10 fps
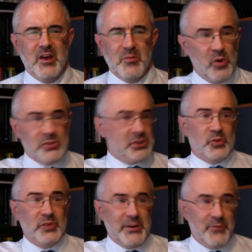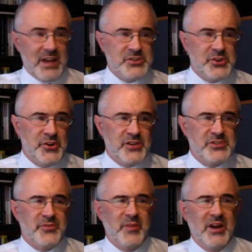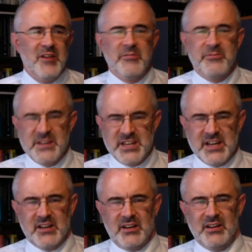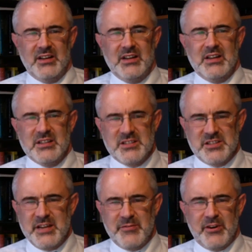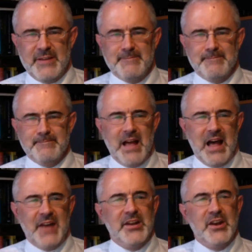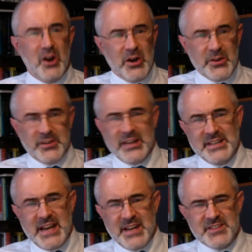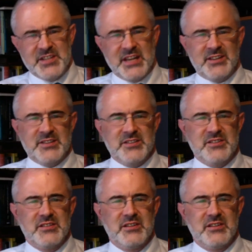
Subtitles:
Moses only rescued us from physical slavery and an earthly death sentence.